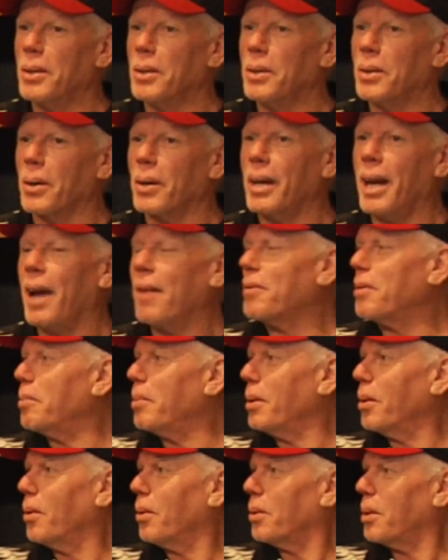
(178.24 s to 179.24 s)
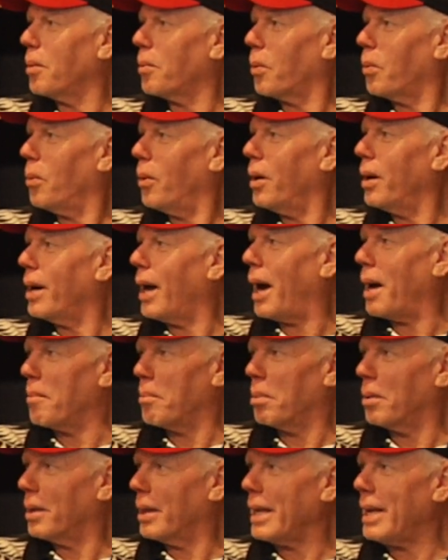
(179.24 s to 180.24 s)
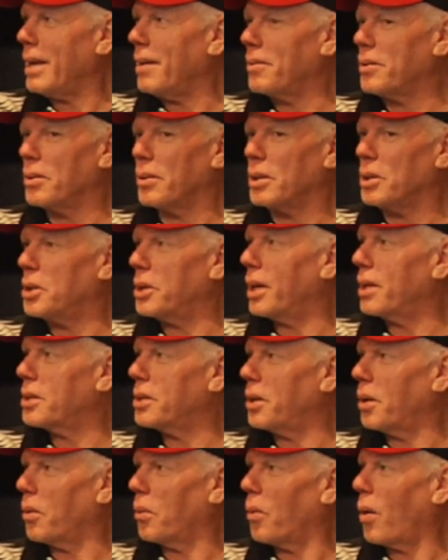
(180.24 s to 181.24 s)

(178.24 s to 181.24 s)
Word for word: they're going to have to be able, number one, I believe, to adjust their